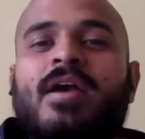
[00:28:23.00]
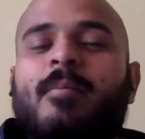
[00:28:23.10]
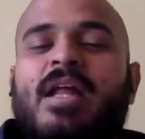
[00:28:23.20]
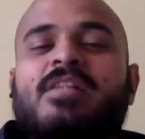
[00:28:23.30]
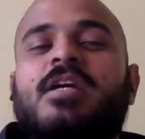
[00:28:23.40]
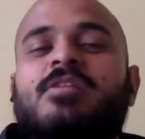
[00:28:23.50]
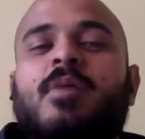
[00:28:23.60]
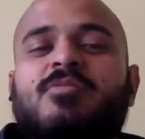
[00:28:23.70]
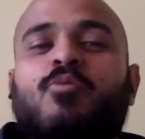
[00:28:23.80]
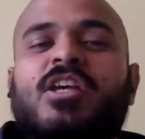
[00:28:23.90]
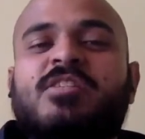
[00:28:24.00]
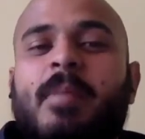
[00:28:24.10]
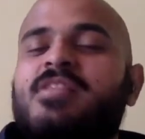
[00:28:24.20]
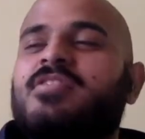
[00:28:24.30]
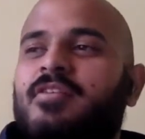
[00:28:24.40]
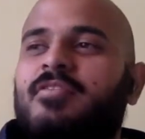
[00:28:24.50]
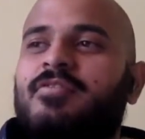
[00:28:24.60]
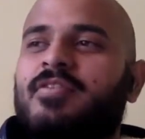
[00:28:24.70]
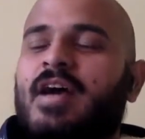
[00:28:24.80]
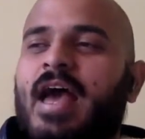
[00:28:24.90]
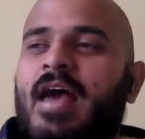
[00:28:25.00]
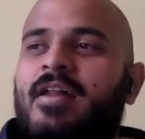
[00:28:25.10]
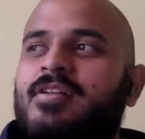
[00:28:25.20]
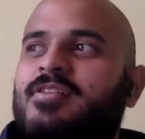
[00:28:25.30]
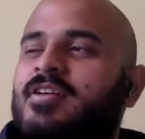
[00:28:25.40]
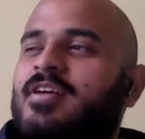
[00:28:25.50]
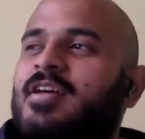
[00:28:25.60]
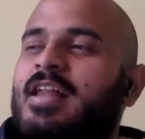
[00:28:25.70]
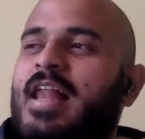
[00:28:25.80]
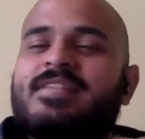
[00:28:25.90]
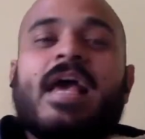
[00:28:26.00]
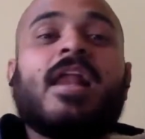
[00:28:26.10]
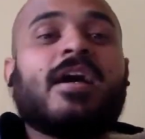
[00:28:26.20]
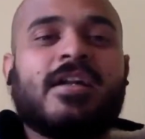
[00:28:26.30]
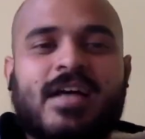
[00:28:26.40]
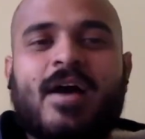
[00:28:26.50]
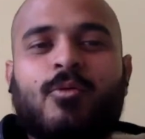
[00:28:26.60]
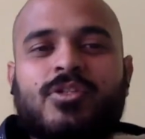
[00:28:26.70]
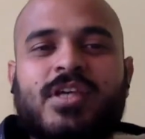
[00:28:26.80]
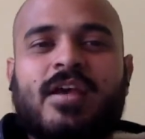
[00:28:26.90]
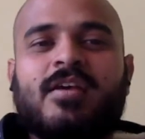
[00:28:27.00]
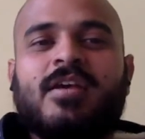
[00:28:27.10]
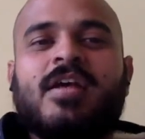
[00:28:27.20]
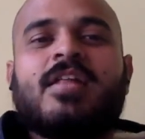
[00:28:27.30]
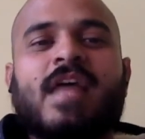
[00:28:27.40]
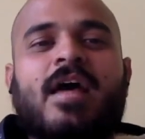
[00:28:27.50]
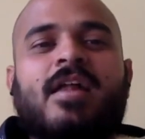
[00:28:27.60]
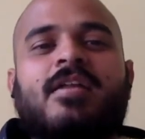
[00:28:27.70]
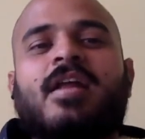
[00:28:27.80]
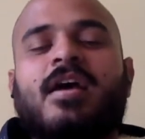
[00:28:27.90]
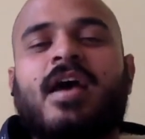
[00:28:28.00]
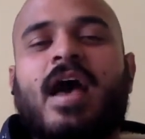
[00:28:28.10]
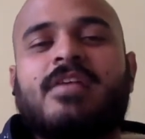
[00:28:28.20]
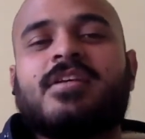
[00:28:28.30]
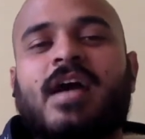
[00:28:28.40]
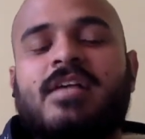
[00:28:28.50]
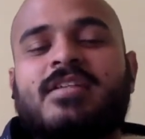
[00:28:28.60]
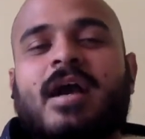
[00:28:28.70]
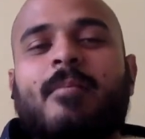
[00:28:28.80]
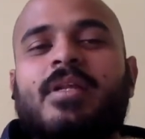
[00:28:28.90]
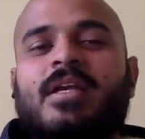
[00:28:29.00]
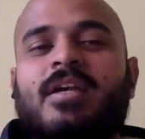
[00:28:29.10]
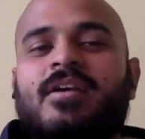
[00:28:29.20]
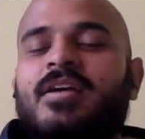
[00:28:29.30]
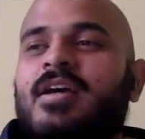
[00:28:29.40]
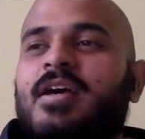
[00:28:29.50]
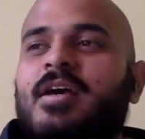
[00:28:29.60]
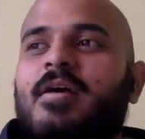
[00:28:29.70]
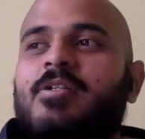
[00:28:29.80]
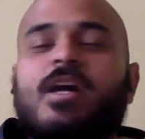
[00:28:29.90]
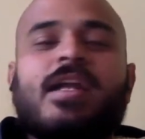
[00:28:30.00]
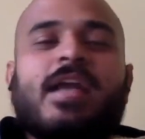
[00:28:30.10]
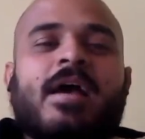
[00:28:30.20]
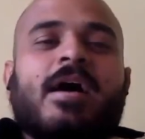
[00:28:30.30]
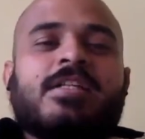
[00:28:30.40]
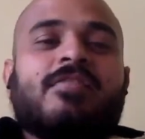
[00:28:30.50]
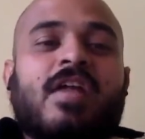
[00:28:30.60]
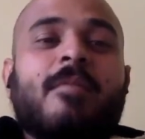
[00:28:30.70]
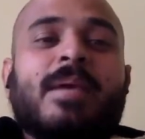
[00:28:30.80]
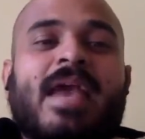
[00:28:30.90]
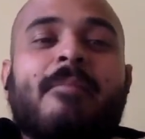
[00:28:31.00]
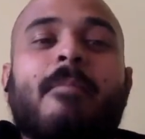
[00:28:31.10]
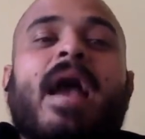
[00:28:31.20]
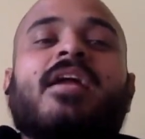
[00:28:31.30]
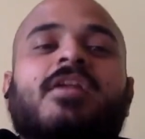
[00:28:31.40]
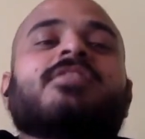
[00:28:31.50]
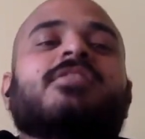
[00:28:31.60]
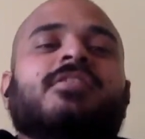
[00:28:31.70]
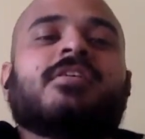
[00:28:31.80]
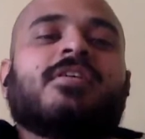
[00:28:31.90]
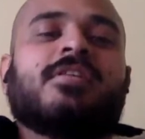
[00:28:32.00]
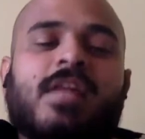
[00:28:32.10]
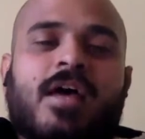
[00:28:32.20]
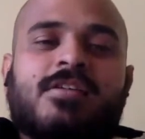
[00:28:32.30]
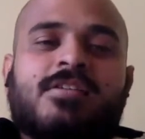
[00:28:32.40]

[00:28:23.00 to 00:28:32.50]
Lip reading: but it's much more expensive and less elegant, I would say, than as a company developing a magnet that